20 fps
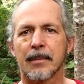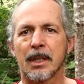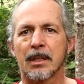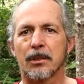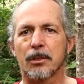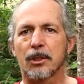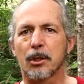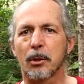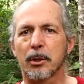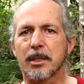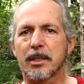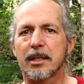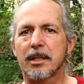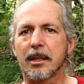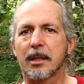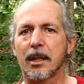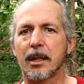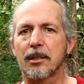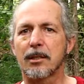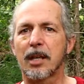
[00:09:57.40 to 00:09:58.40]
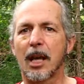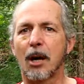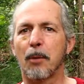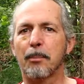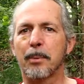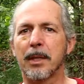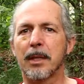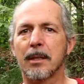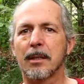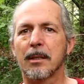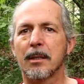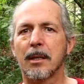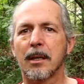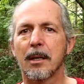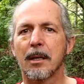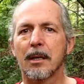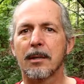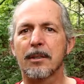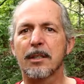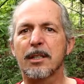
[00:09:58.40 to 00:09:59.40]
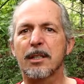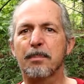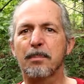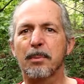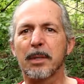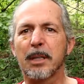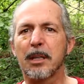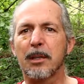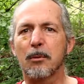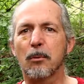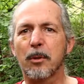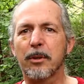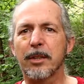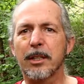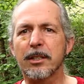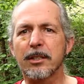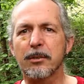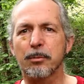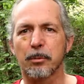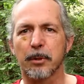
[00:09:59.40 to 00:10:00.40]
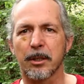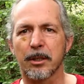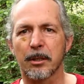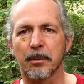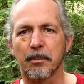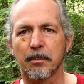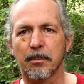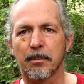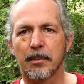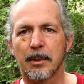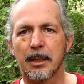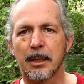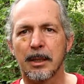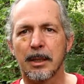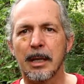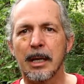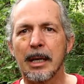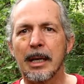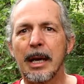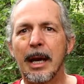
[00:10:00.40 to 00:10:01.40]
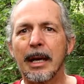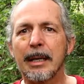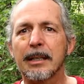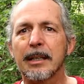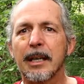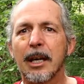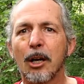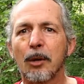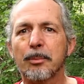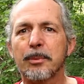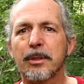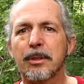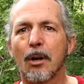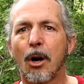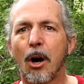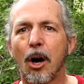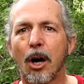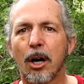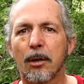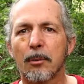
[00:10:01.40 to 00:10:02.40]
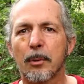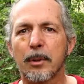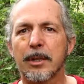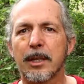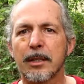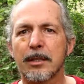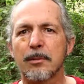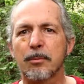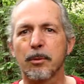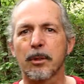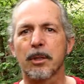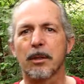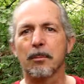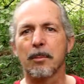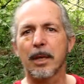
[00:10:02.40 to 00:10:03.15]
So it's helping the spleen with its rhythm. Heck, it helps the heart with its rhythm.